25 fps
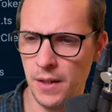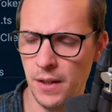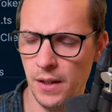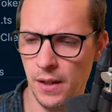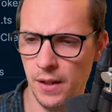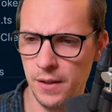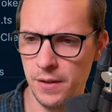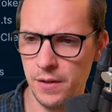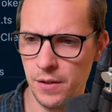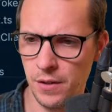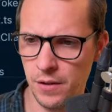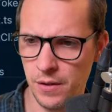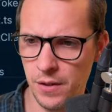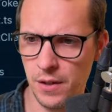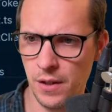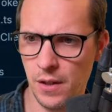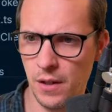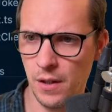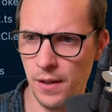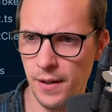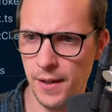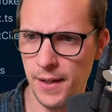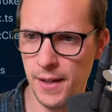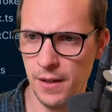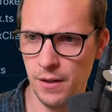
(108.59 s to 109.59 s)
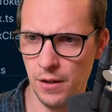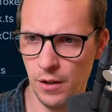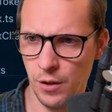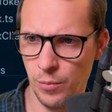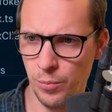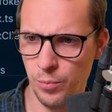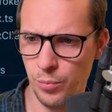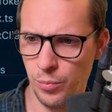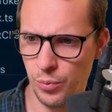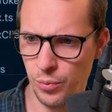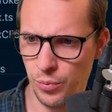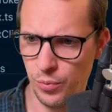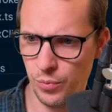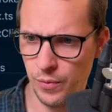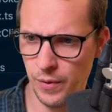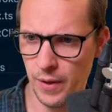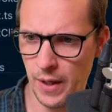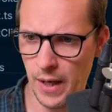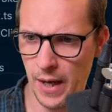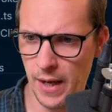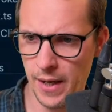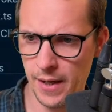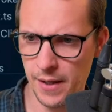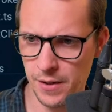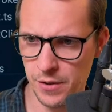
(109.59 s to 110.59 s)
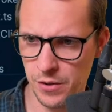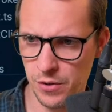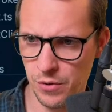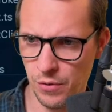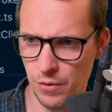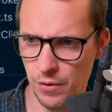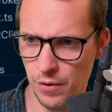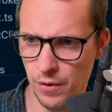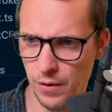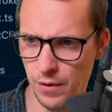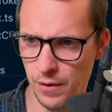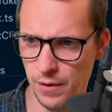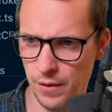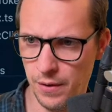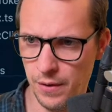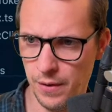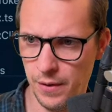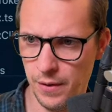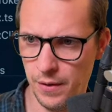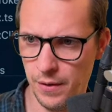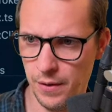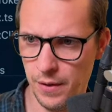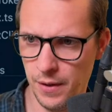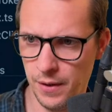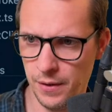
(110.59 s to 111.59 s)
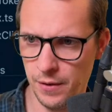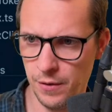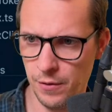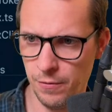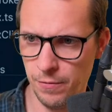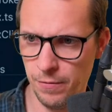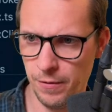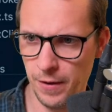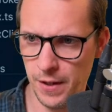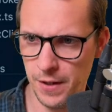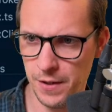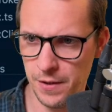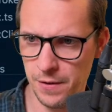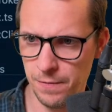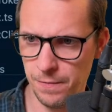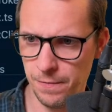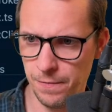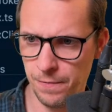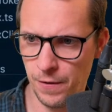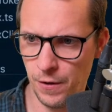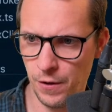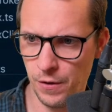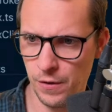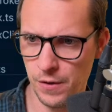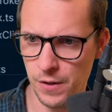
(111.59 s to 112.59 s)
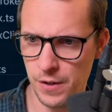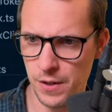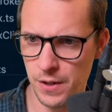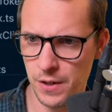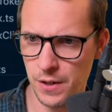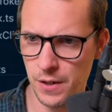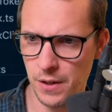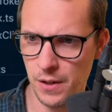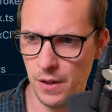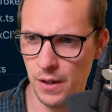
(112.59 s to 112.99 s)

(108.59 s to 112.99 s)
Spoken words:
Let's just clean up the actual interface first.